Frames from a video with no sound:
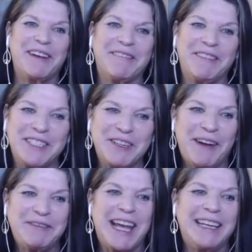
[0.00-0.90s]
We do
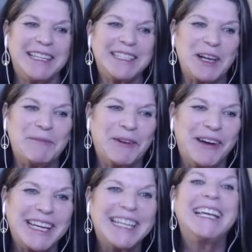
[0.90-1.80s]
have to end at some
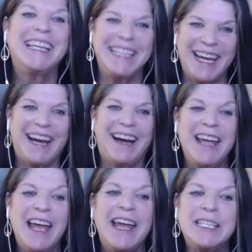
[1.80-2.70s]
point. Yeah,
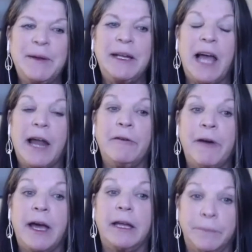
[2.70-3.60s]
it's been a lot. I was going to ask you.